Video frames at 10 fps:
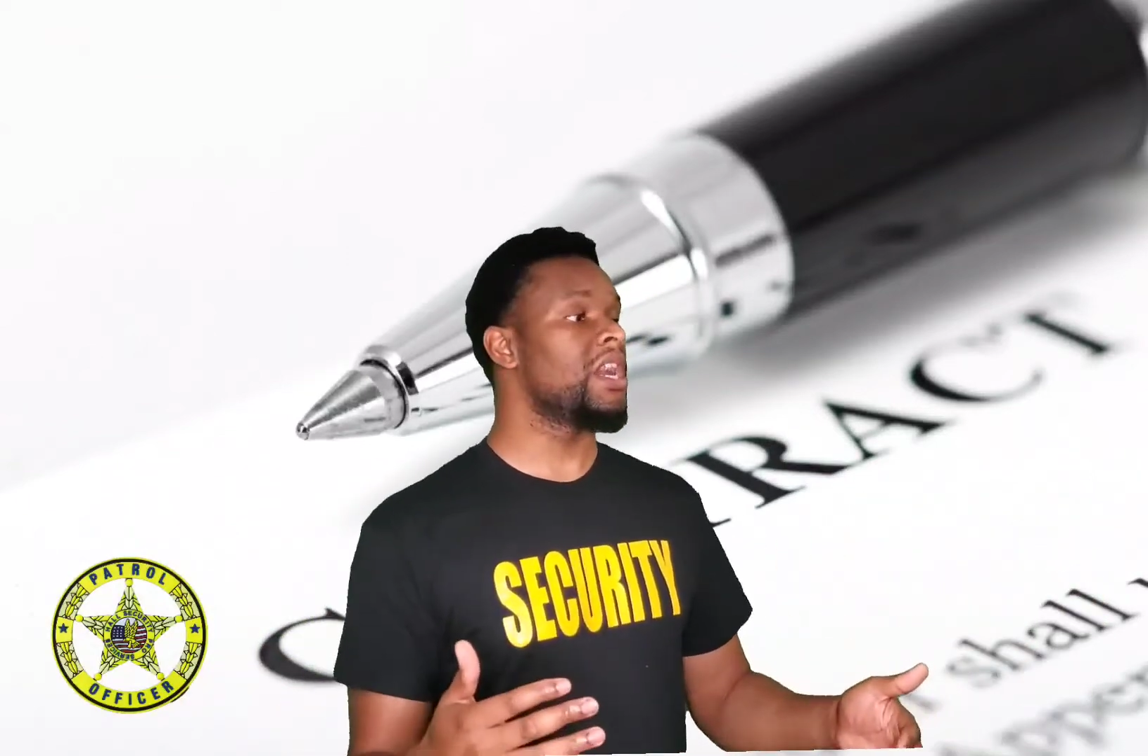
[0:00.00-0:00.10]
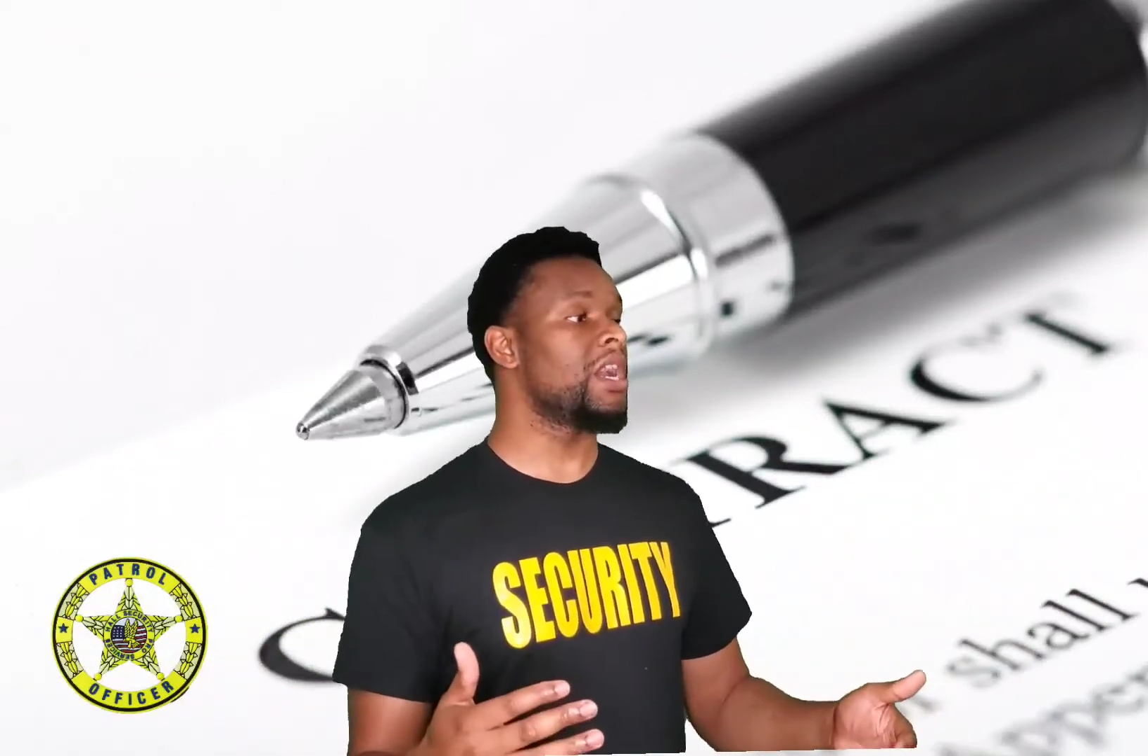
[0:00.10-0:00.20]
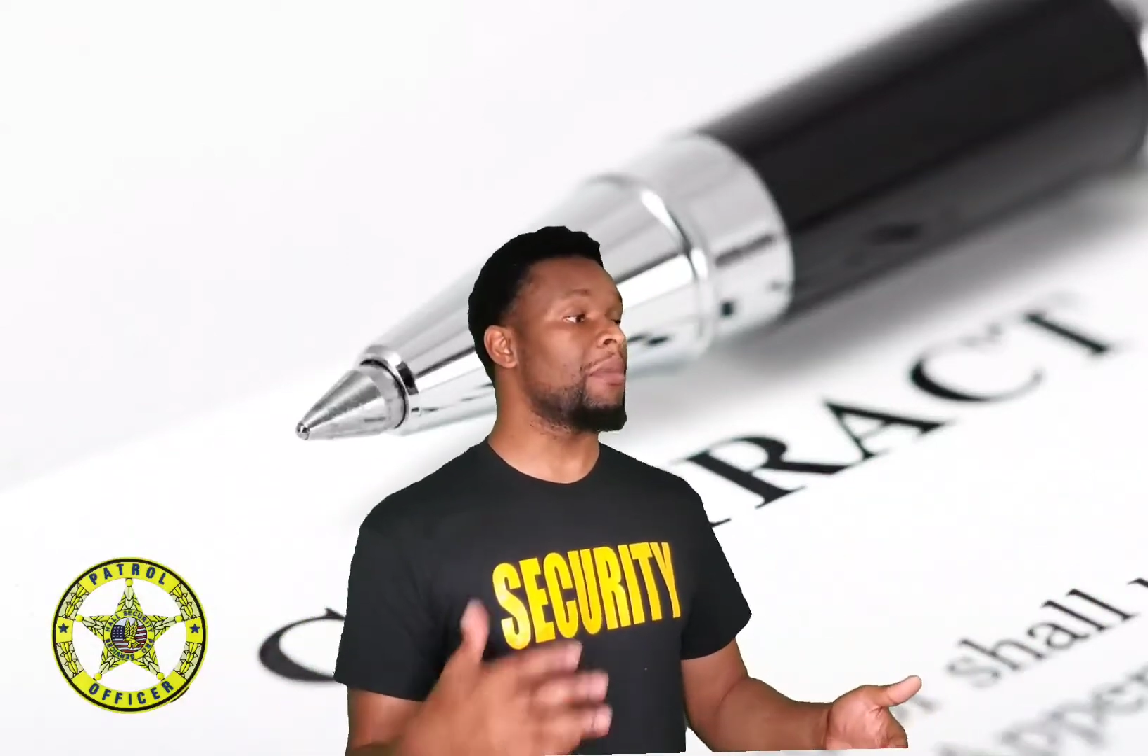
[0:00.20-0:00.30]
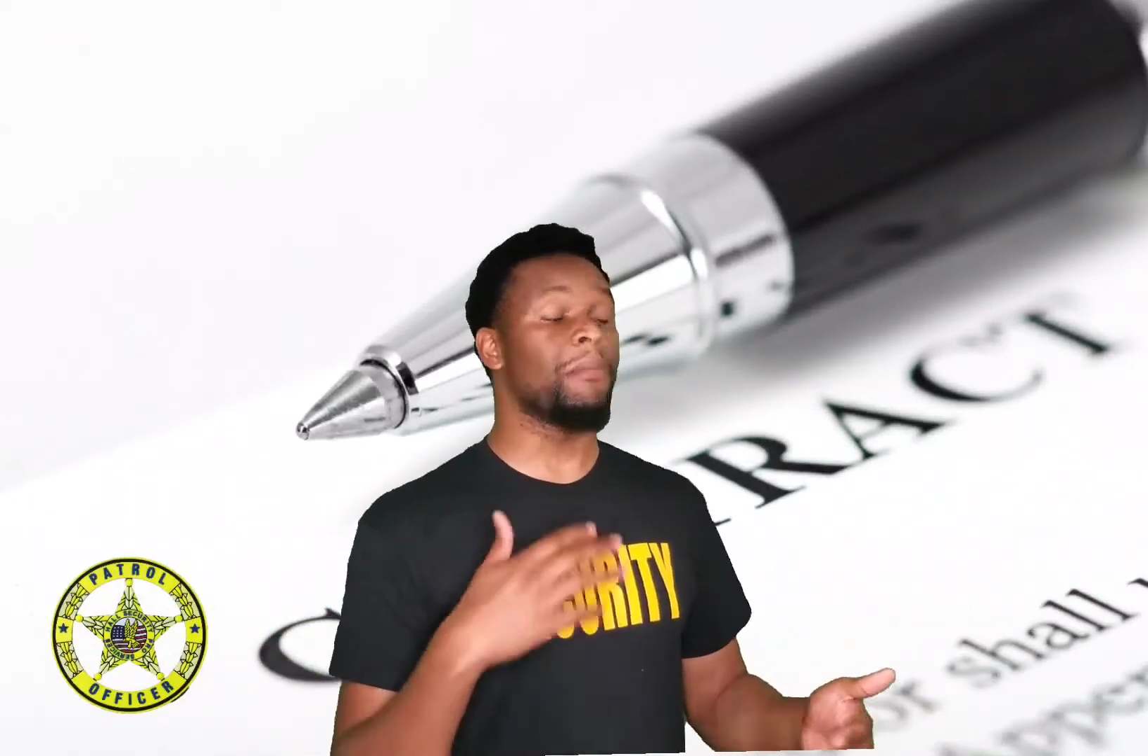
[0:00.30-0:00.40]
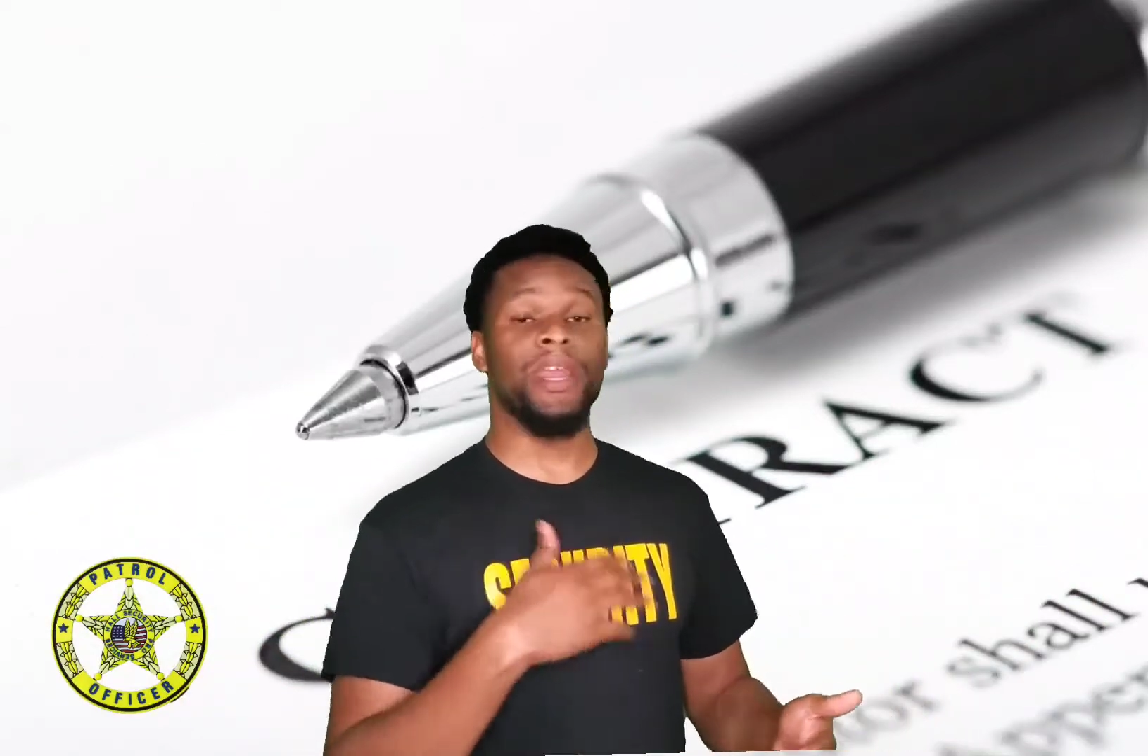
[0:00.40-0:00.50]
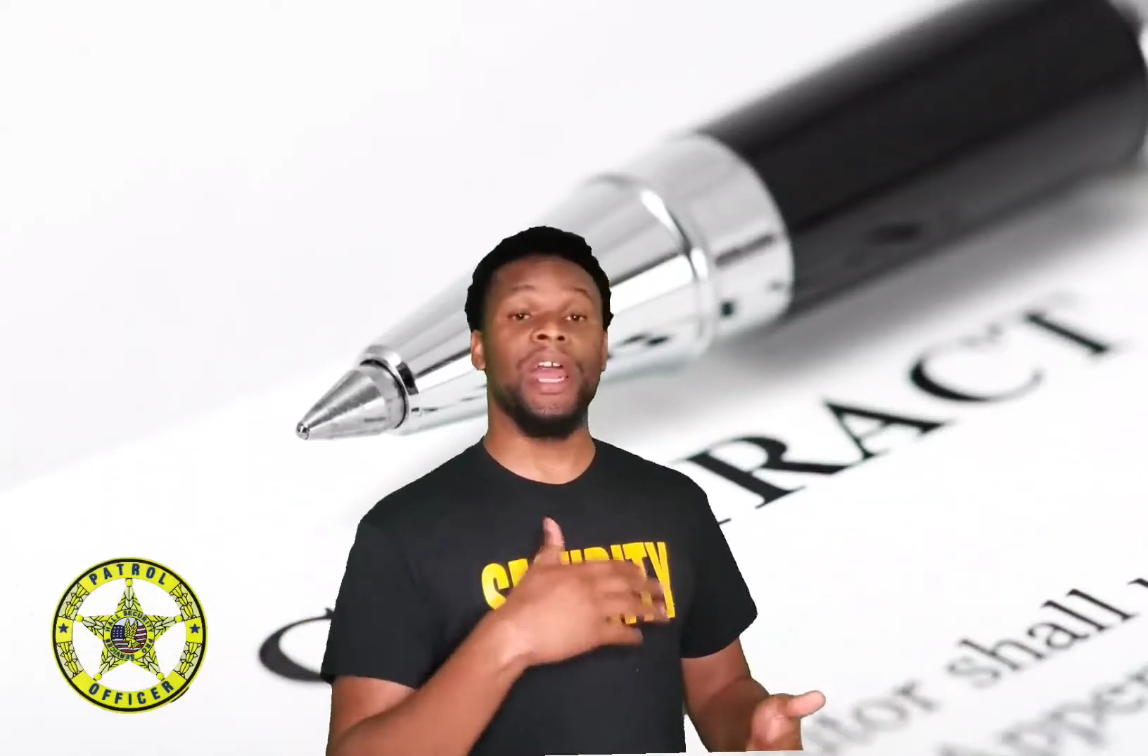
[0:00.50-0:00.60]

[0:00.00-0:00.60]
um, I may